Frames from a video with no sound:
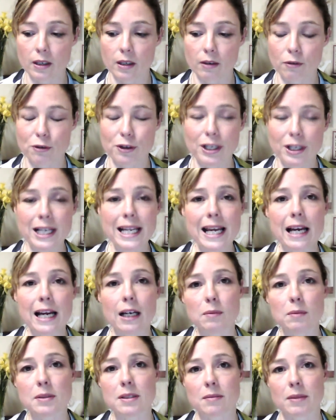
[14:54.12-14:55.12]
really
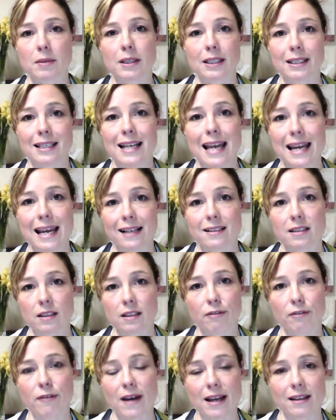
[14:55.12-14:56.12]
helps them connect to
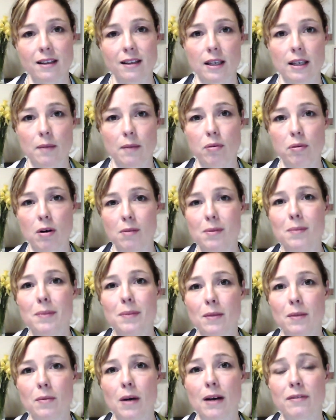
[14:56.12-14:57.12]
the fact that they
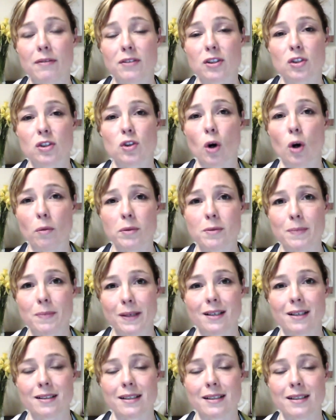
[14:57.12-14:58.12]
probably have stopped
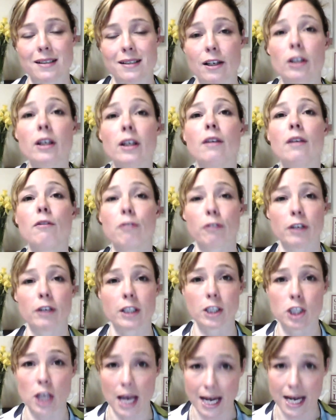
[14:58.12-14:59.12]
because they're looking for
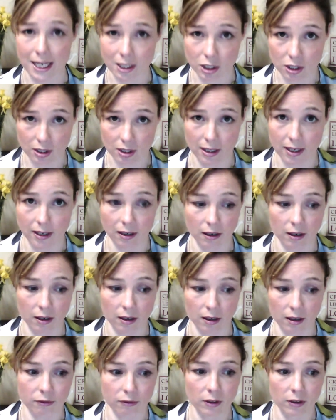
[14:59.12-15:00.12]
a change in their
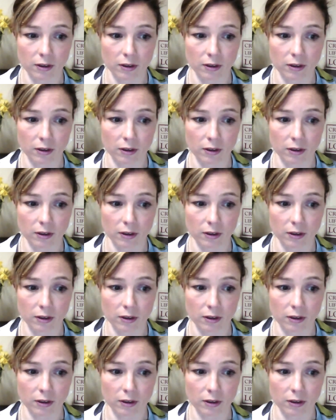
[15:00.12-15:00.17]
life.